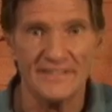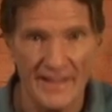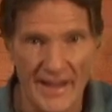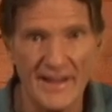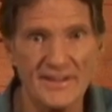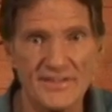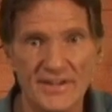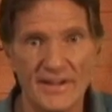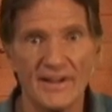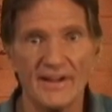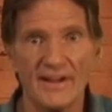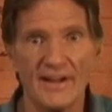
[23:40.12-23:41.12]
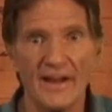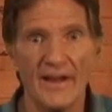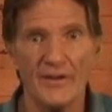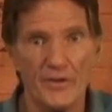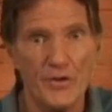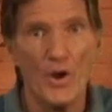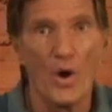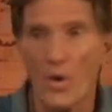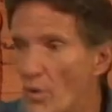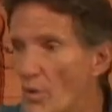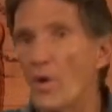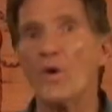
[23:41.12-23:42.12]
Yes. No.
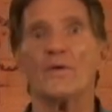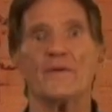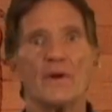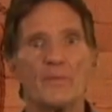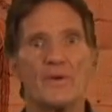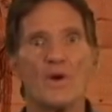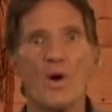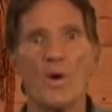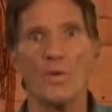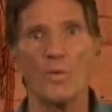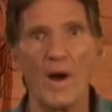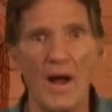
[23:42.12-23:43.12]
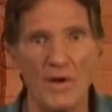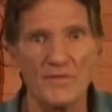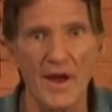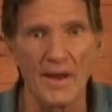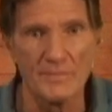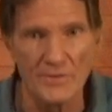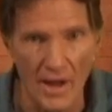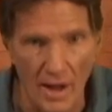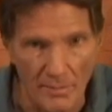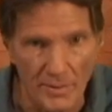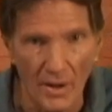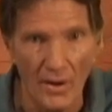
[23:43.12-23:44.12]
There we go. Wow, time's
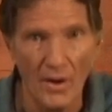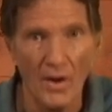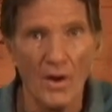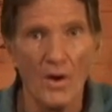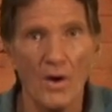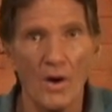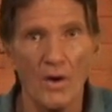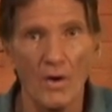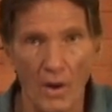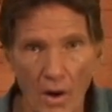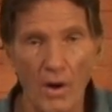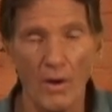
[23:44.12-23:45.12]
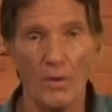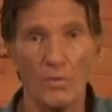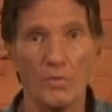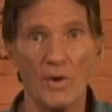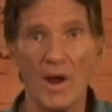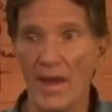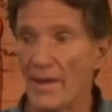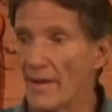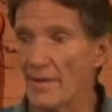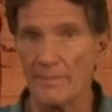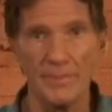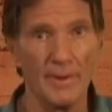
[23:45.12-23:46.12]
up. All right.
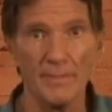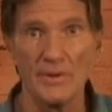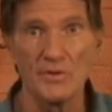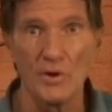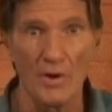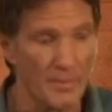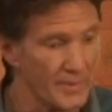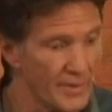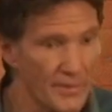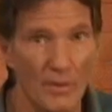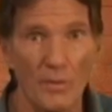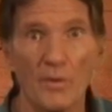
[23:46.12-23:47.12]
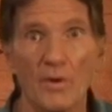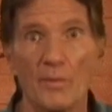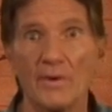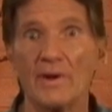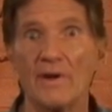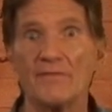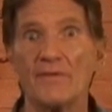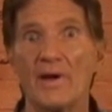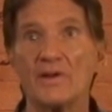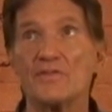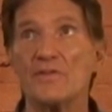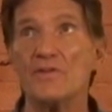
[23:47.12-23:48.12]
I'm not sure how many there were. We're going to have to
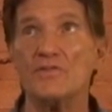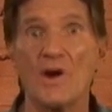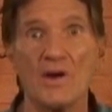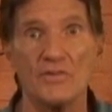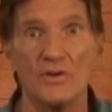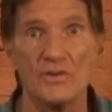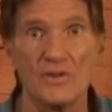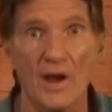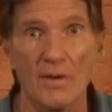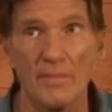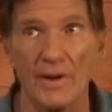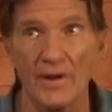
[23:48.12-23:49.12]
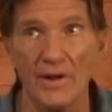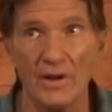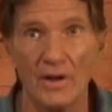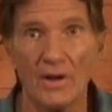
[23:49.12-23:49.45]
ask the judges how many.